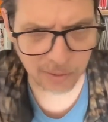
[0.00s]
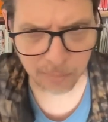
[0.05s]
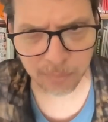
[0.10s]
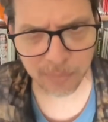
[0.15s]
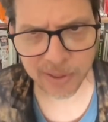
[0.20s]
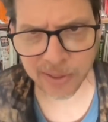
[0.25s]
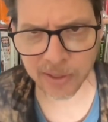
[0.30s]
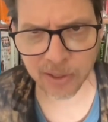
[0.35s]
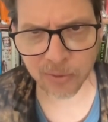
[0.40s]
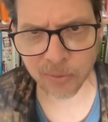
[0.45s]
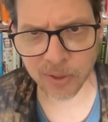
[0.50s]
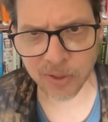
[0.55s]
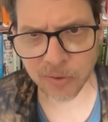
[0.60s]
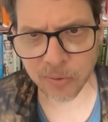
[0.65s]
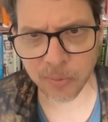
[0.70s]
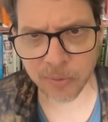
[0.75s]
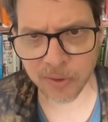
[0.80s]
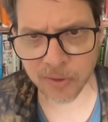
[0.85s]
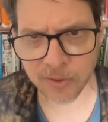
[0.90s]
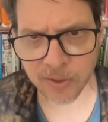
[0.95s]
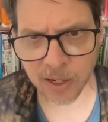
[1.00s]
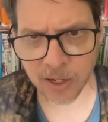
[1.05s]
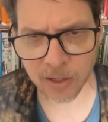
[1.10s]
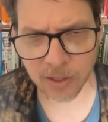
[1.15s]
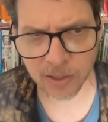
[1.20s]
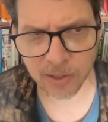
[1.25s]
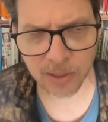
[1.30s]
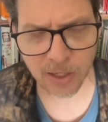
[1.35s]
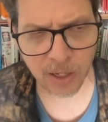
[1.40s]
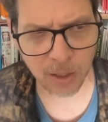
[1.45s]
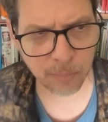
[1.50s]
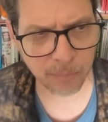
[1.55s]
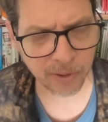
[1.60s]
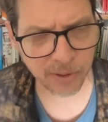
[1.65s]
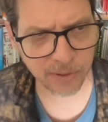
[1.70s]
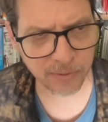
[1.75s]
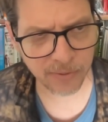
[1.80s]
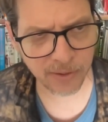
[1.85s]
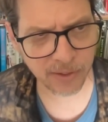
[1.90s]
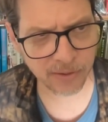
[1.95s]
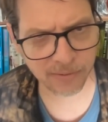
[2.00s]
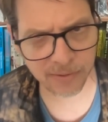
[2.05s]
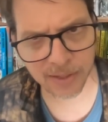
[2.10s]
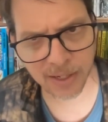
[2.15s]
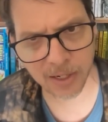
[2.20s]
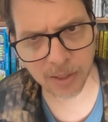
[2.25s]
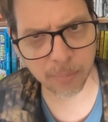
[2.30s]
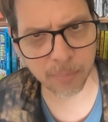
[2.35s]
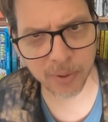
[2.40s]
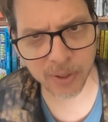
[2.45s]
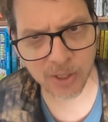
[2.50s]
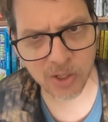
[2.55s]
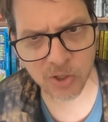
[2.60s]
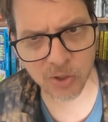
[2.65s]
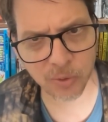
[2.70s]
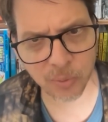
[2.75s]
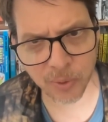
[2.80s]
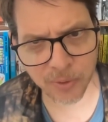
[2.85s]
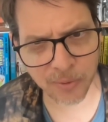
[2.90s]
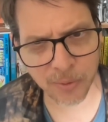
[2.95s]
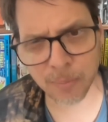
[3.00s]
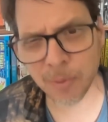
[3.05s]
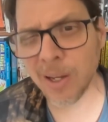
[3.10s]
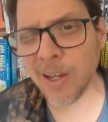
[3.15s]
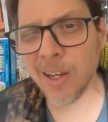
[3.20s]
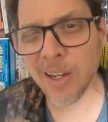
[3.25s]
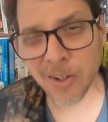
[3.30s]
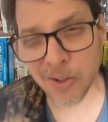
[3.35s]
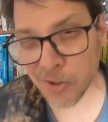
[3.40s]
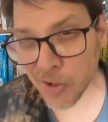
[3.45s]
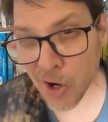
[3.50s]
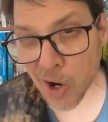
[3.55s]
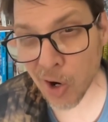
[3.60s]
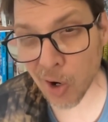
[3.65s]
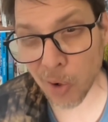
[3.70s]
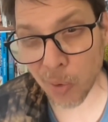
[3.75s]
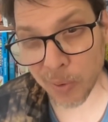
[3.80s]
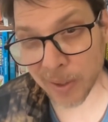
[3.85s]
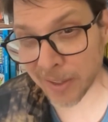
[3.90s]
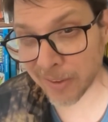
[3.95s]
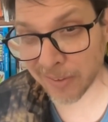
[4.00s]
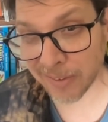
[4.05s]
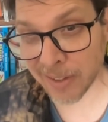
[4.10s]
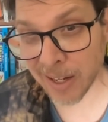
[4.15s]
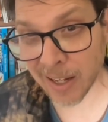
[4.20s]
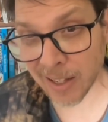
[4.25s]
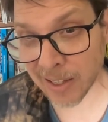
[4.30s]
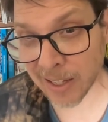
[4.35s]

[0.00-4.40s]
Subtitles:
meet and greets with the Dalai Lama and then got a picture with him. No, it's not